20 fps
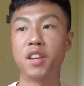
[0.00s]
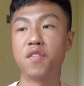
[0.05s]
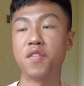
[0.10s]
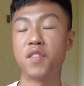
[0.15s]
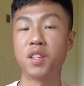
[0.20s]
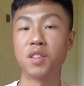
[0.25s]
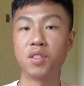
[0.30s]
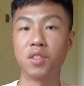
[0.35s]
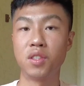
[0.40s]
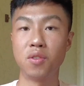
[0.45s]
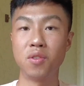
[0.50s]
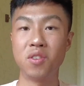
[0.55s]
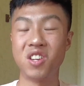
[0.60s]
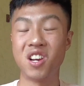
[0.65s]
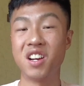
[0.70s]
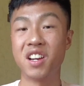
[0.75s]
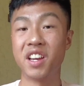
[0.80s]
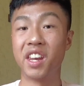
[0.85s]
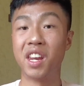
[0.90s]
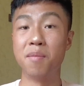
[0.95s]
of us still
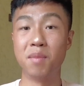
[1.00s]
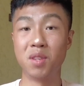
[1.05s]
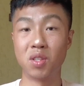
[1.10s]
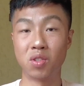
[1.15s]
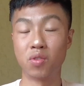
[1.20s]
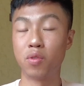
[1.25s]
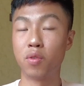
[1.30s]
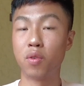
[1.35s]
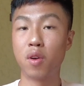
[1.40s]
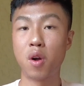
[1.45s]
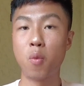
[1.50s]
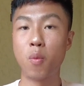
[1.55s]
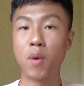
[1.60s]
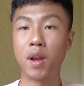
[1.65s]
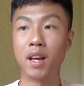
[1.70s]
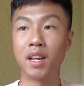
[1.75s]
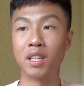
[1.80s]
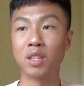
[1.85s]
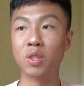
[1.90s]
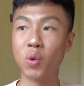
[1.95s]
young and immature.
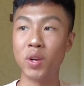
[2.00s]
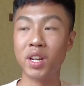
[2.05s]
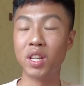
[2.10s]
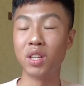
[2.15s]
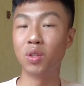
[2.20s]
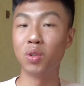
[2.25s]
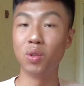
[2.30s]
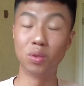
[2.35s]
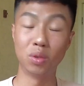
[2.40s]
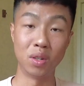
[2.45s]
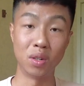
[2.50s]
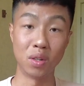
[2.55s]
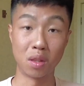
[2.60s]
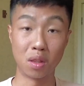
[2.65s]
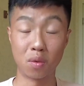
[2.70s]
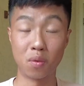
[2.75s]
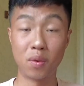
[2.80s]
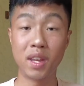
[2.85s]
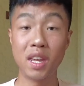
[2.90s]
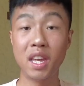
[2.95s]
We're 22,
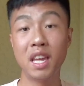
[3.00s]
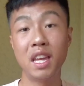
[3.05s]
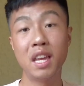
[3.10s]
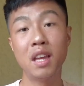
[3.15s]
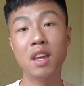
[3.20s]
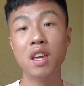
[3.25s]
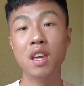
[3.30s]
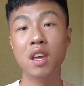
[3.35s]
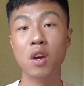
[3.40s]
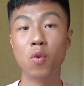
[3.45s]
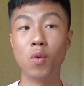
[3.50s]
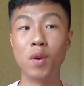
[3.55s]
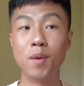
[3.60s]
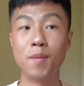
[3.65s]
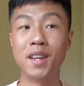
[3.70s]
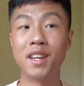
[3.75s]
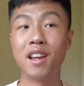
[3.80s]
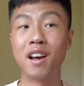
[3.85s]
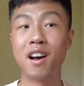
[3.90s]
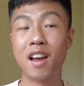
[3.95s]
23. We
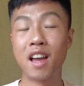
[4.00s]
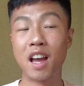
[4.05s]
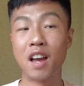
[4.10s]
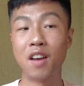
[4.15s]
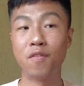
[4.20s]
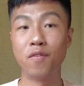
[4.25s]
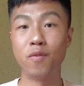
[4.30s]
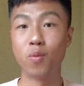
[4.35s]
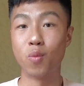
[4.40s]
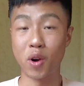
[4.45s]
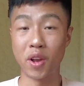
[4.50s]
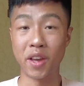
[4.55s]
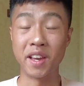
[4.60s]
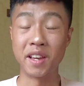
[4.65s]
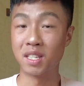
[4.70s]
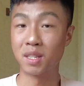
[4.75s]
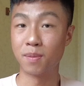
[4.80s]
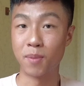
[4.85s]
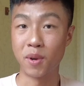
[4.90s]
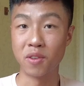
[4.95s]
may not have work
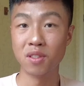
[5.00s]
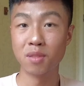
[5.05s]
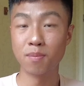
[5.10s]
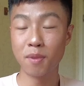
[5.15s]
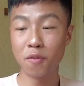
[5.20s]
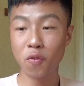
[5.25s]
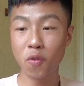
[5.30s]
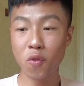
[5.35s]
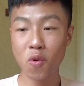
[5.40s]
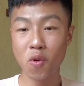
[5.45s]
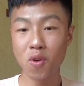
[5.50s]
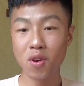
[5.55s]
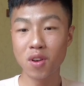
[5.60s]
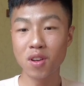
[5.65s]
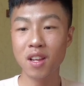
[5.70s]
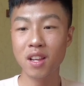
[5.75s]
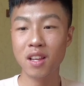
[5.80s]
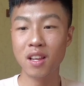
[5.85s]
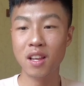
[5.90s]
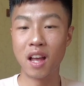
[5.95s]
experience before.
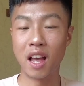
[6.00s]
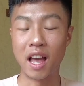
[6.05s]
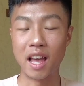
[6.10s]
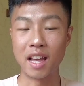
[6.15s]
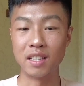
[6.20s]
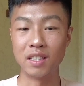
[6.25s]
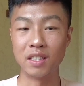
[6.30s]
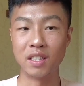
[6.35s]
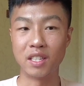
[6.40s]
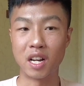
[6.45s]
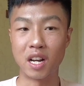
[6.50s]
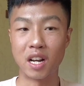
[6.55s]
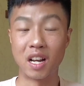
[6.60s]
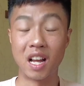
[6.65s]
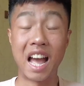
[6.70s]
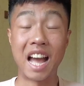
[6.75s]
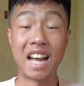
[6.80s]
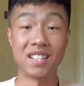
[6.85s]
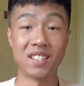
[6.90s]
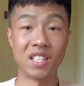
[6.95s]
And
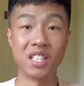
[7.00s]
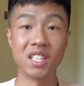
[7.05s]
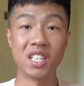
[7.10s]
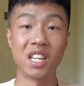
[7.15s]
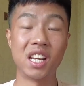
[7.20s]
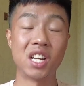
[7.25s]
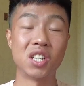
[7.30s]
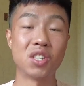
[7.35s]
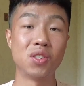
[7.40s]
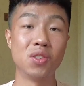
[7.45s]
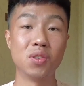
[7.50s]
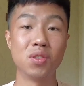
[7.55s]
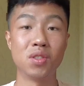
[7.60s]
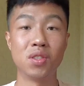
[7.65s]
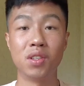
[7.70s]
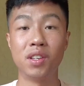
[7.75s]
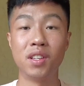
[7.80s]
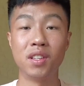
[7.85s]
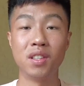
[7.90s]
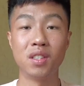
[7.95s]
as international
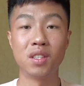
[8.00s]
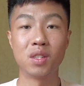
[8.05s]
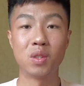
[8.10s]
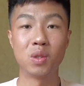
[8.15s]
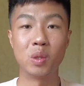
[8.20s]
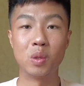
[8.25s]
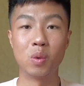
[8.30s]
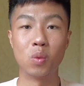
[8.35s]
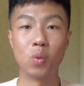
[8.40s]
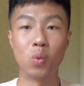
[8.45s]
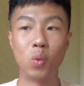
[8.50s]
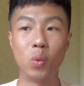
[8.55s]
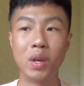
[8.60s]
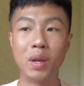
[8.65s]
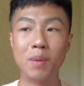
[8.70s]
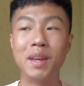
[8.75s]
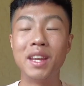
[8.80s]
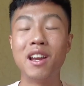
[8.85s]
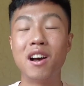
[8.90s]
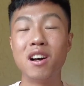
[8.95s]
students, we
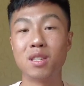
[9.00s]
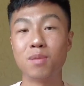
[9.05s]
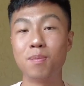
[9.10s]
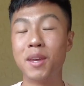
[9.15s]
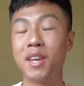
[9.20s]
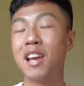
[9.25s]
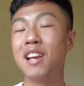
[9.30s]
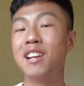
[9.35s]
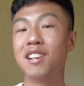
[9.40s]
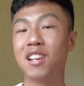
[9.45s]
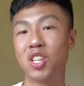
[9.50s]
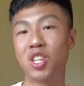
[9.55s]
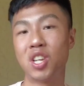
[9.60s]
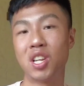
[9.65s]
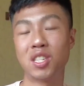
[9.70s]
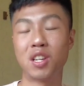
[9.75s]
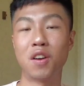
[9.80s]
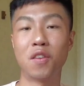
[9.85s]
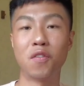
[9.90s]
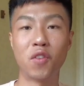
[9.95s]
may not speak English
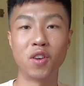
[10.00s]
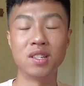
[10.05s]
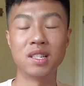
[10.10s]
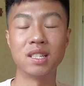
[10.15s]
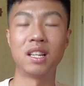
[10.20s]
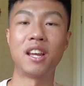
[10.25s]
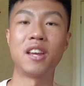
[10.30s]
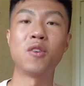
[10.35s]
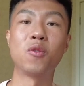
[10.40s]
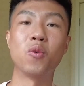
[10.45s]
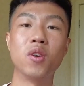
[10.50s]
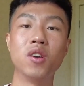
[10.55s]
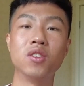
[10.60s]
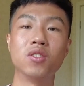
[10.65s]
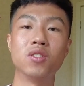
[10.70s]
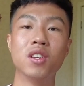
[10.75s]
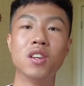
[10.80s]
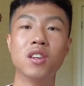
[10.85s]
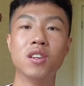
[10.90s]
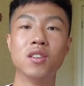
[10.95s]
as our first language.
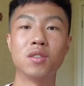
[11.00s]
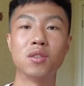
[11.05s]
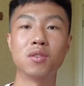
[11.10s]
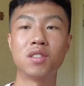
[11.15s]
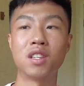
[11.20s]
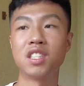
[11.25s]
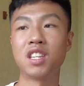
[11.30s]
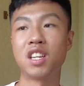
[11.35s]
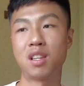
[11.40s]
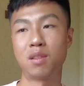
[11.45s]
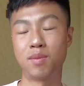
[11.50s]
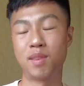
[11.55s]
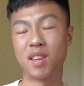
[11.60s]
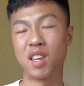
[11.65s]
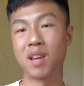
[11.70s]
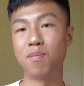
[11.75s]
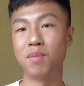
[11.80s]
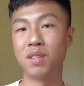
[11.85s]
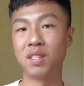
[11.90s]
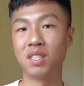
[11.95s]
So sometimes it
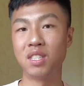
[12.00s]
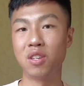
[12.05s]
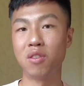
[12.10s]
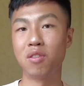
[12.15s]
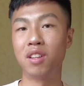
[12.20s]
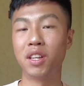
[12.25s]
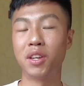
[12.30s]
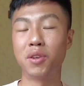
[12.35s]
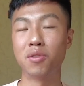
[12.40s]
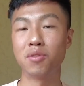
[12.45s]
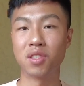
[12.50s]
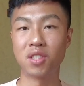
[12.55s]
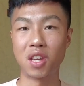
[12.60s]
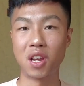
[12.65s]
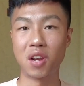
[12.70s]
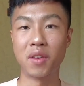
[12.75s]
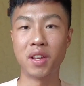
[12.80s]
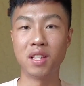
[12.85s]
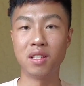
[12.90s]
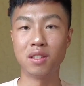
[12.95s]
can be still a little
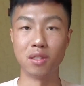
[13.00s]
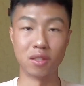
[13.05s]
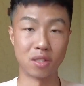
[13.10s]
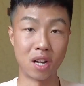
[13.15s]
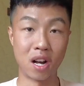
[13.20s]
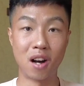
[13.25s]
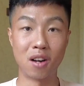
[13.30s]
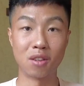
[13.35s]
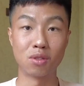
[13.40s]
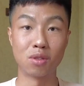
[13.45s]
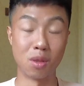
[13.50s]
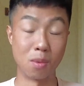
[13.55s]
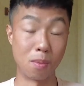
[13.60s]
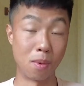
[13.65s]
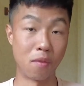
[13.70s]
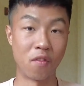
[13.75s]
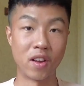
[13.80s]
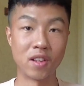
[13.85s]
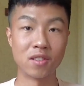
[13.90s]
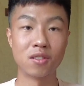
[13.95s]
scary to talk to the
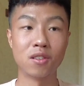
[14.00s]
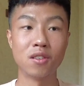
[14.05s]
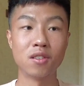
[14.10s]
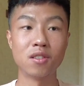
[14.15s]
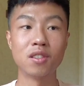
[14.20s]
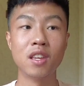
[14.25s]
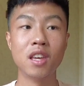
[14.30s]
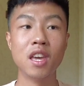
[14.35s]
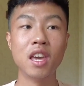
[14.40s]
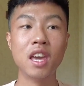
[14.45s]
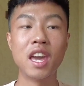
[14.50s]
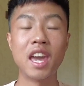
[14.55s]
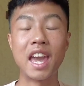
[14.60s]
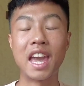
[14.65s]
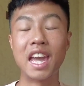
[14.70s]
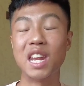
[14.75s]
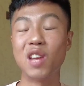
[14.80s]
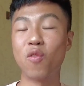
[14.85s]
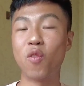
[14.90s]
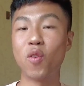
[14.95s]
professors.
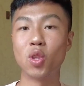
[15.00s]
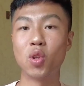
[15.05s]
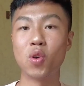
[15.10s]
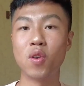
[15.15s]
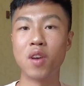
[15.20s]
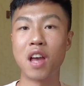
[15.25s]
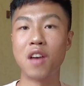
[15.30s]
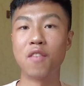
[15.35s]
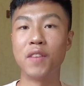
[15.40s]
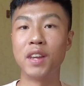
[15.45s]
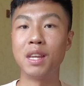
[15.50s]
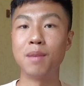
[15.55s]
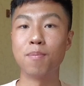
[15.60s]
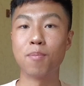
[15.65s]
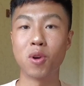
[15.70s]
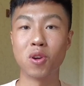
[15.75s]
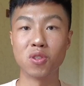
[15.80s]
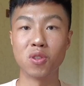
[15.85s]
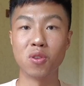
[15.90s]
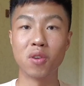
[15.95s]
And if we don't have any
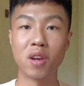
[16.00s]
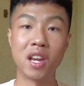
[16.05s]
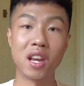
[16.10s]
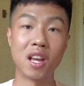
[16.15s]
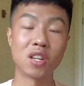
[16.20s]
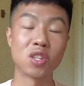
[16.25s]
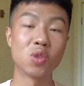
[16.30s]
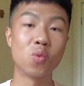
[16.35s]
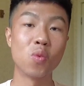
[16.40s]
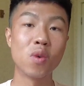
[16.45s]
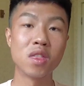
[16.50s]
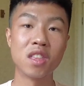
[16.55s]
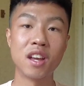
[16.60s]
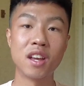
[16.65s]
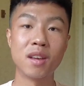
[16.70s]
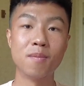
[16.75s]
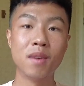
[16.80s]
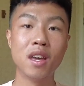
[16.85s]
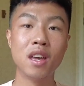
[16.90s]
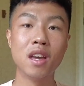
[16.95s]
personal connection with
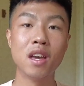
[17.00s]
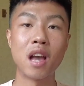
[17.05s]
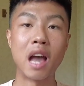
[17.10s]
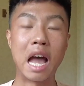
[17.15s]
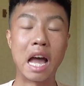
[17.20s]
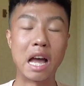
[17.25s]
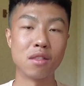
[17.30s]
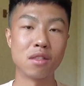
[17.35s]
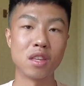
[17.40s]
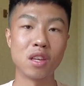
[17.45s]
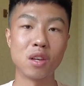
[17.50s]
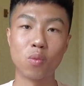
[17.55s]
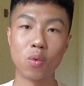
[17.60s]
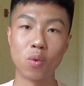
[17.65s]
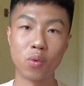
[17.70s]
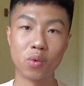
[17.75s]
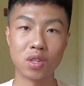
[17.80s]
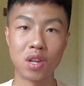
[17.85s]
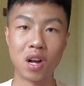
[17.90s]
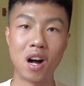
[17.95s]
them, I don't think we
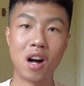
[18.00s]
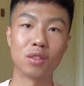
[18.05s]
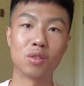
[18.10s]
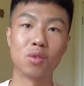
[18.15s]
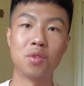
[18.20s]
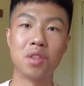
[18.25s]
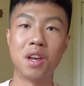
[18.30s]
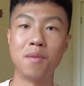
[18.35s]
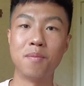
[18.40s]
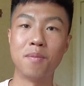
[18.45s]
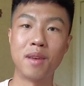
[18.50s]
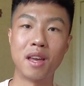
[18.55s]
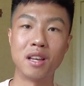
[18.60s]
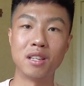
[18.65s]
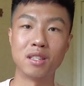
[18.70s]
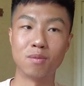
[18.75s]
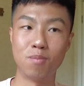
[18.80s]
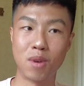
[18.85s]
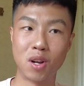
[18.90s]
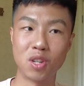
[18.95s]
would talk to them
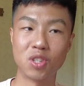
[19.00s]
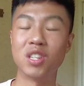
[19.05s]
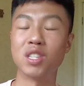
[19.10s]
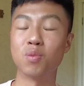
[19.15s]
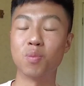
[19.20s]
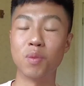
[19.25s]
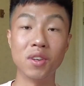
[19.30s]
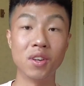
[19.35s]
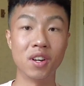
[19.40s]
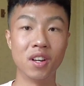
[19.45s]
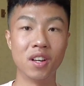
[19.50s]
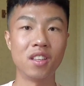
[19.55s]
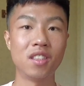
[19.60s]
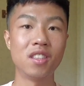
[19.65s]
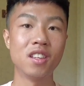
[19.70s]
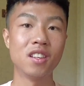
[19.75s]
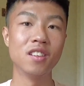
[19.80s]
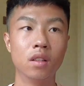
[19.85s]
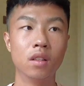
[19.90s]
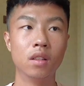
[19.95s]
as much as we could.
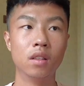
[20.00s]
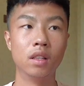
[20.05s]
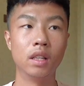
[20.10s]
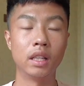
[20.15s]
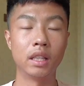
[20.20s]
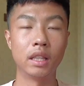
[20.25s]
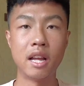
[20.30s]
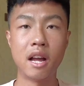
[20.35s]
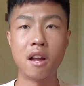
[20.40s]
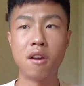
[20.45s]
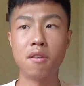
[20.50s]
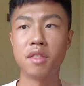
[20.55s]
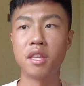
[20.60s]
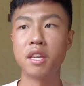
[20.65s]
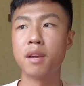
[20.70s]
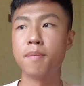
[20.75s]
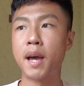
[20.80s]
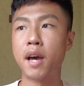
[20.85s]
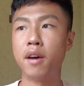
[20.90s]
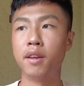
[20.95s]
Now
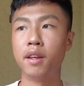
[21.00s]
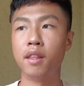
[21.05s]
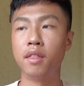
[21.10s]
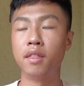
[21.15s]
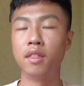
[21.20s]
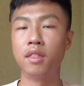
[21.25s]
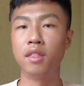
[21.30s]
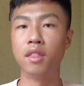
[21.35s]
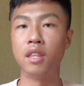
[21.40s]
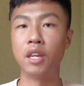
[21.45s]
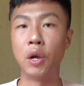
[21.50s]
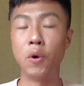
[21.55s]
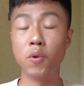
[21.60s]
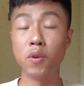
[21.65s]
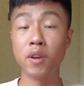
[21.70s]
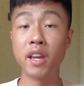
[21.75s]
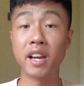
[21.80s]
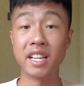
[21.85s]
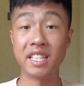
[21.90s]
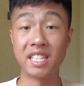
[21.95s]
think about it, the
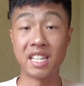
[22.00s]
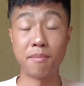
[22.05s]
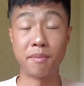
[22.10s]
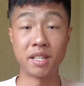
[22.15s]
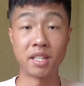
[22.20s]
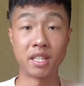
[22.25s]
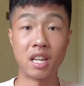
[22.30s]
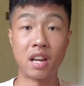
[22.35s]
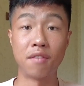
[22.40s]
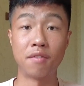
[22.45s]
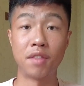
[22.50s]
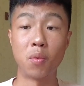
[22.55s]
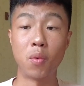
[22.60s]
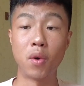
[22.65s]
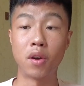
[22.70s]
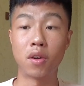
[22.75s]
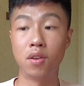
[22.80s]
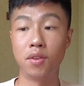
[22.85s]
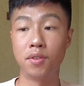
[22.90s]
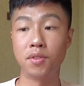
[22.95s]
only academic staff that
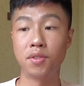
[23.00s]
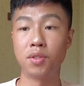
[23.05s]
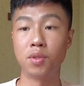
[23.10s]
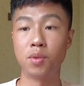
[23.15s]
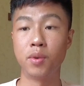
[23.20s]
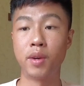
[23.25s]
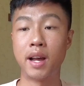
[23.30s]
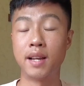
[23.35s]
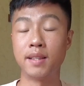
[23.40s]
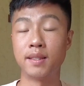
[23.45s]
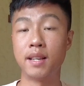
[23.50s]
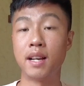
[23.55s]
we're close to as